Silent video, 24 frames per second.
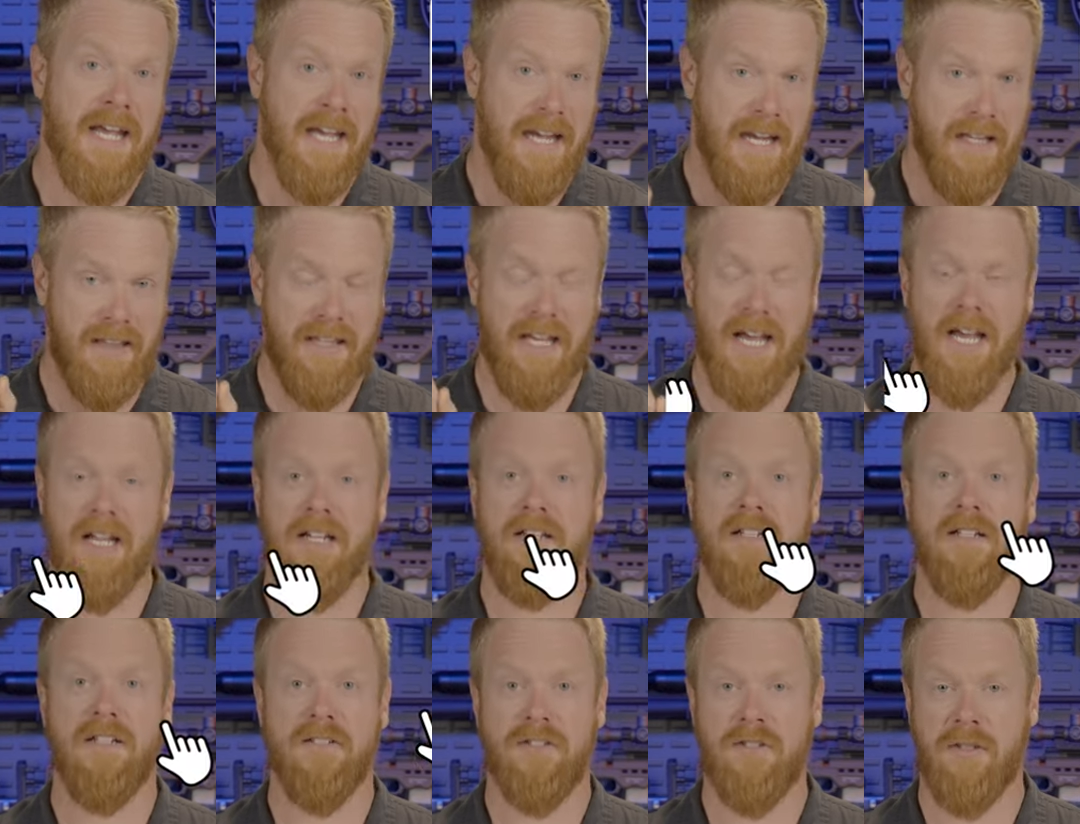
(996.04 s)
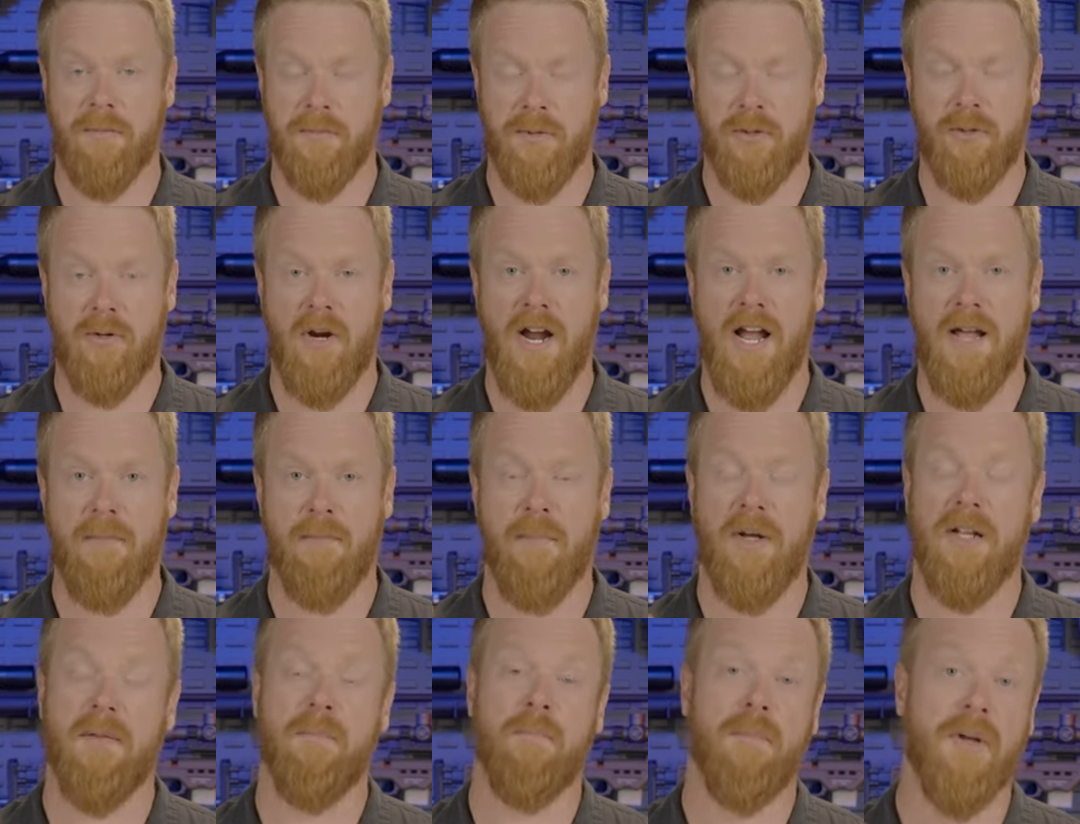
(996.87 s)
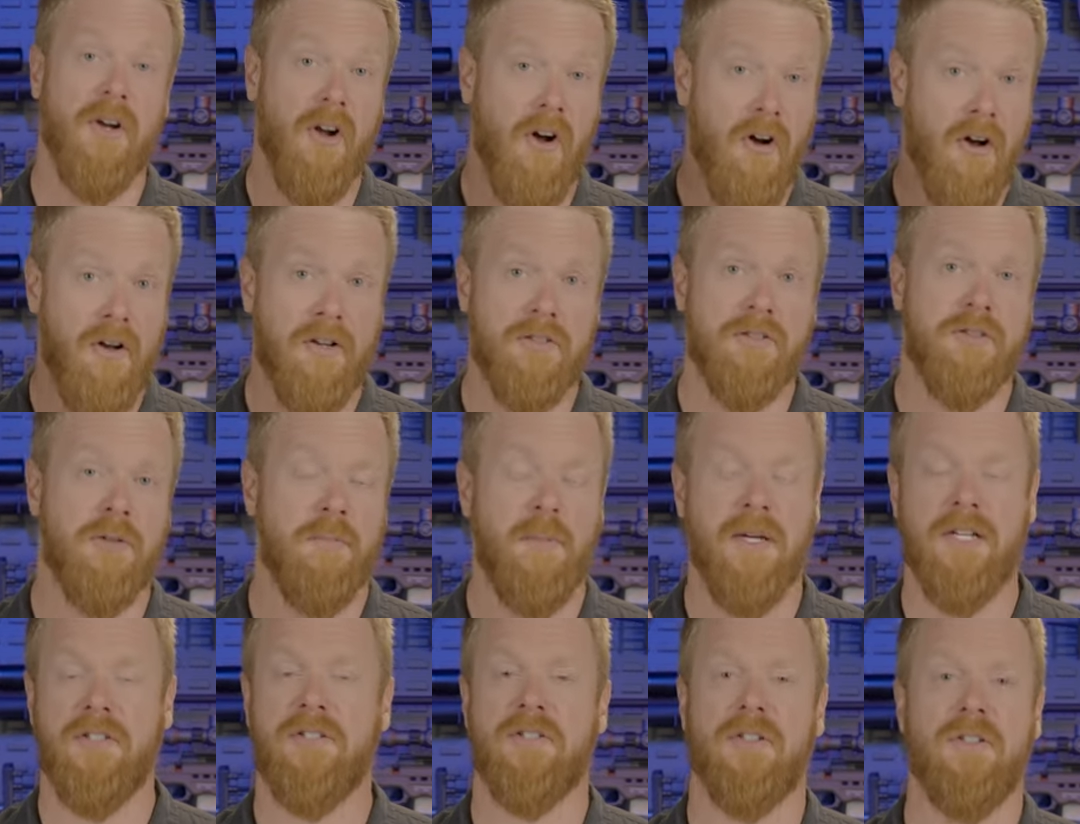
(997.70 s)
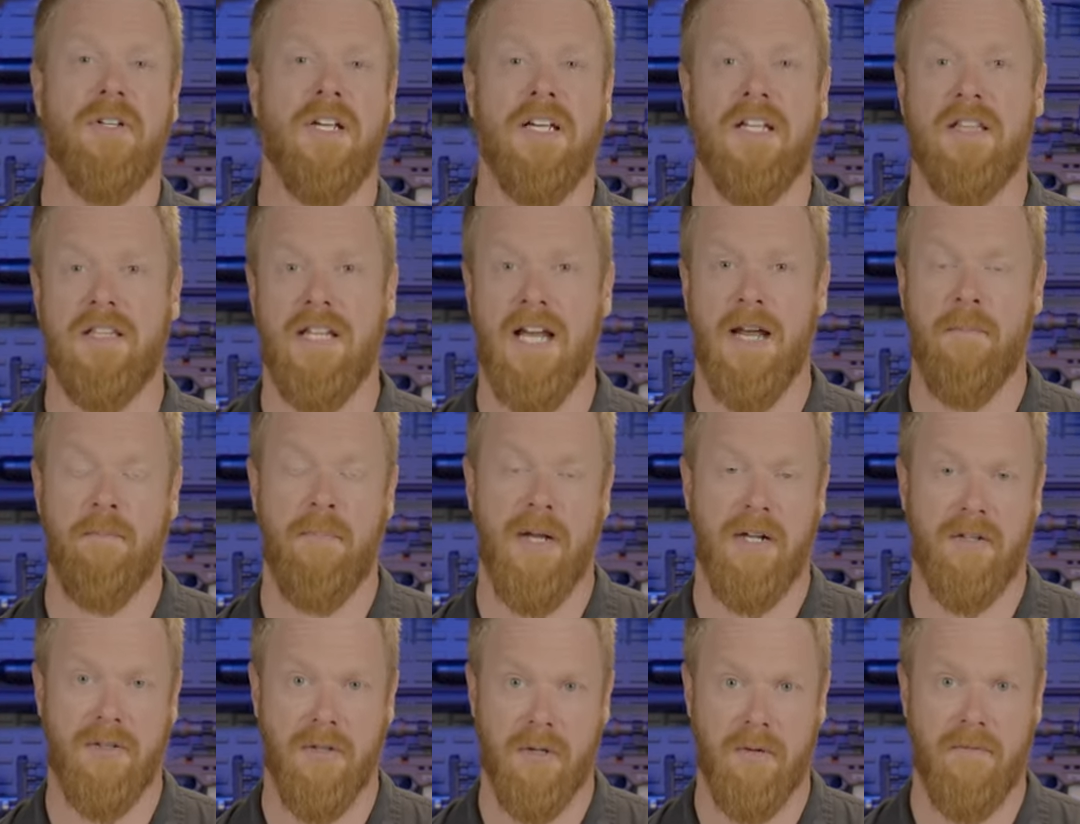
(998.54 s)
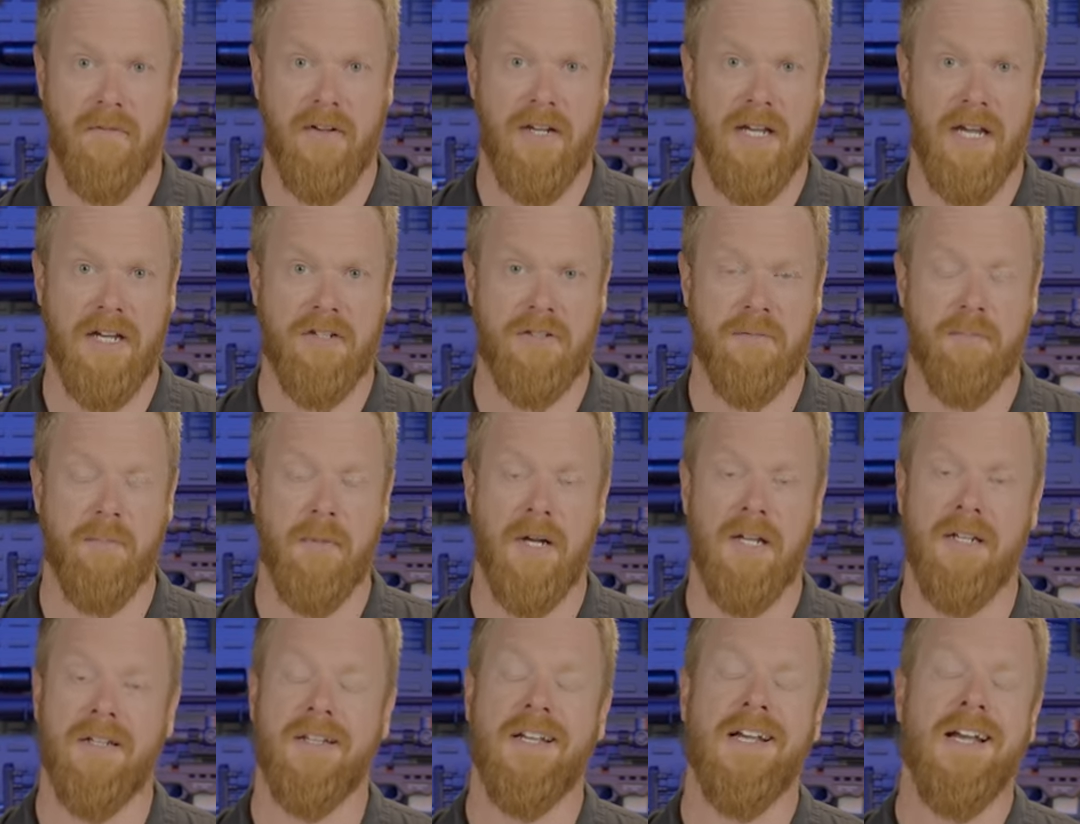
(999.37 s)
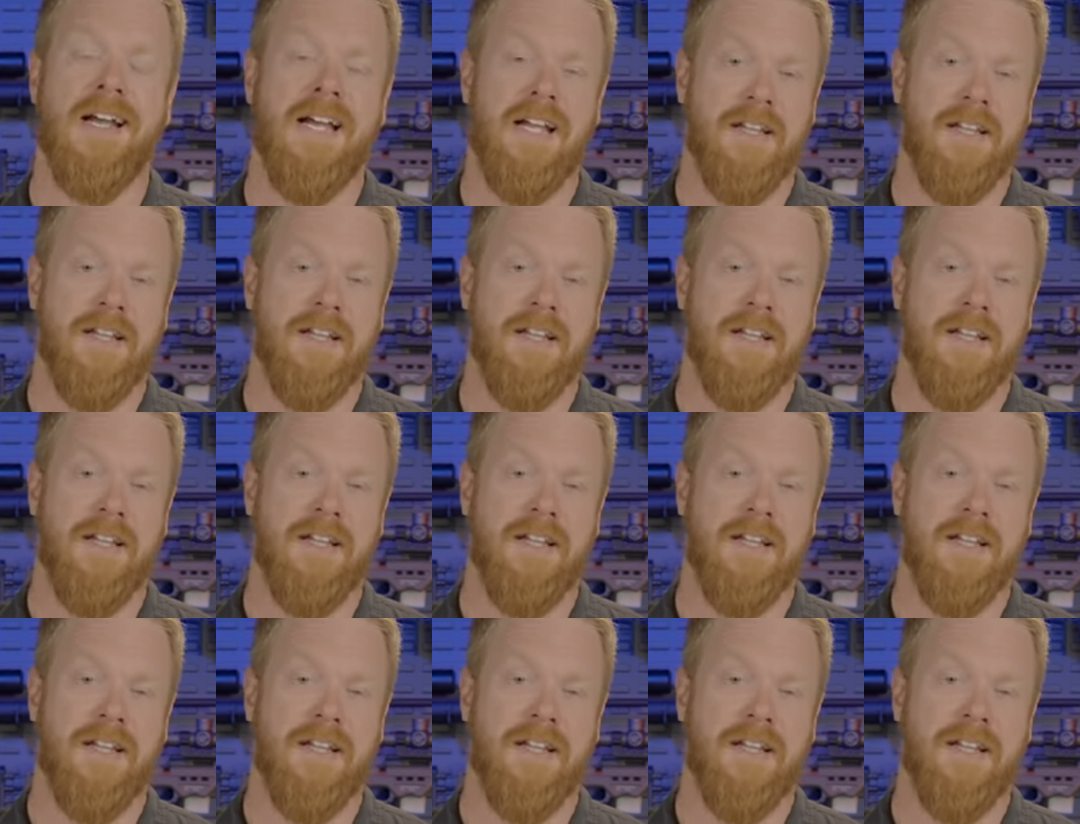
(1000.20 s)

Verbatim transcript: hit that subscribe button, but also make sure you hit that bell notification button.